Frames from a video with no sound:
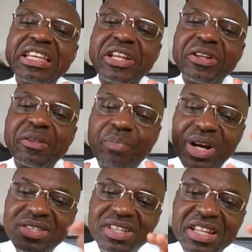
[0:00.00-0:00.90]
you know, the
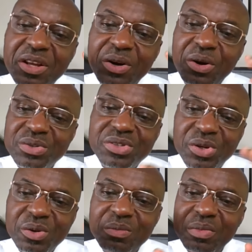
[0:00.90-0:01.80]
person did not
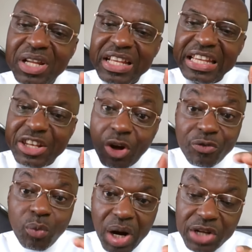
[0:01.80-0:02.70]
consume
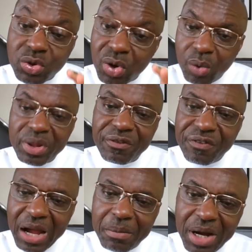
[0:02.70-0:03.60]
enough water to go with the
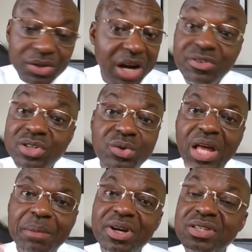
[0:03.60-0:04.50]
fiber. You have to
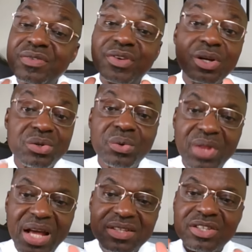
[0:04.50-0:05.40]
do that, because if you don't
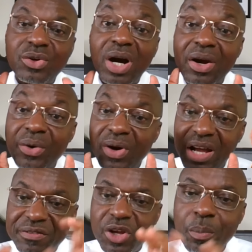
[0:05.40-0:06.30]
do that, you are going
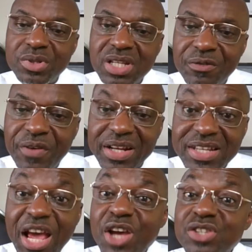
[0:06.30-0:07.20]
to have the opposite
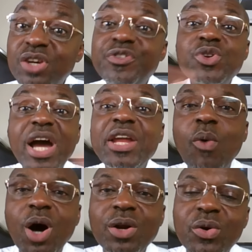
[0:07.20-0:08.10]
effect. So if you know
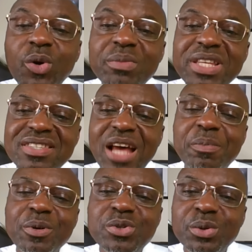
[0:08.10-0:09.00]
anyone whom this has
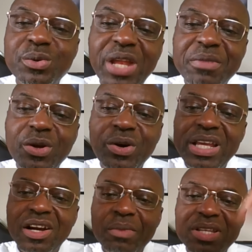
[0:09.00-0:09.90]
happened to, do let me know
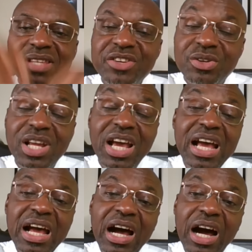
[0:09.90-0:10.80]
in the comment section.
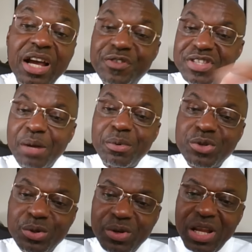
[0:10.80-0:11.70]
If it's
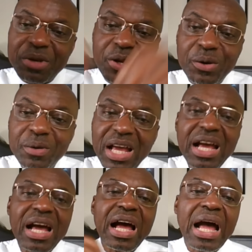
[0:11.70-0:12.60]
happened to you, do let me know.
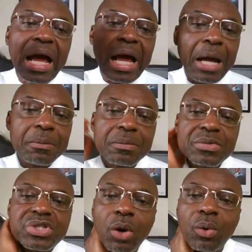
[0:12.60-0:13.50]
I'm